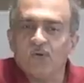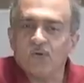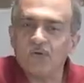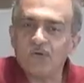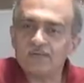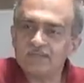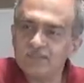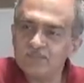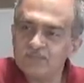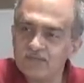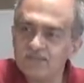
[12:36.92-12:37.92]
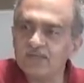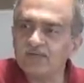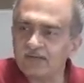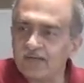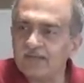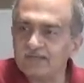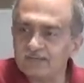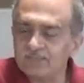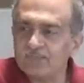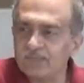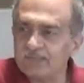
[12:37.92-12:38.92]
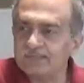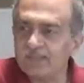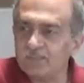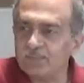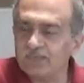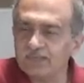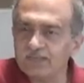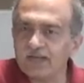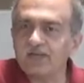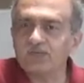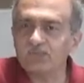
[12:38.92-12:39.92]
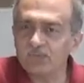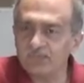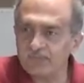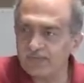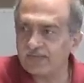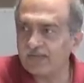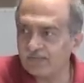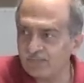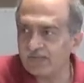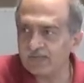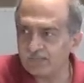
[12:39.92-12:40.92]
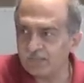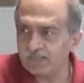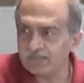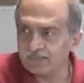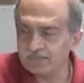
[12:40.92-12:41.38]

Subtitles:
or some general rights, for example, the right to a fair environment,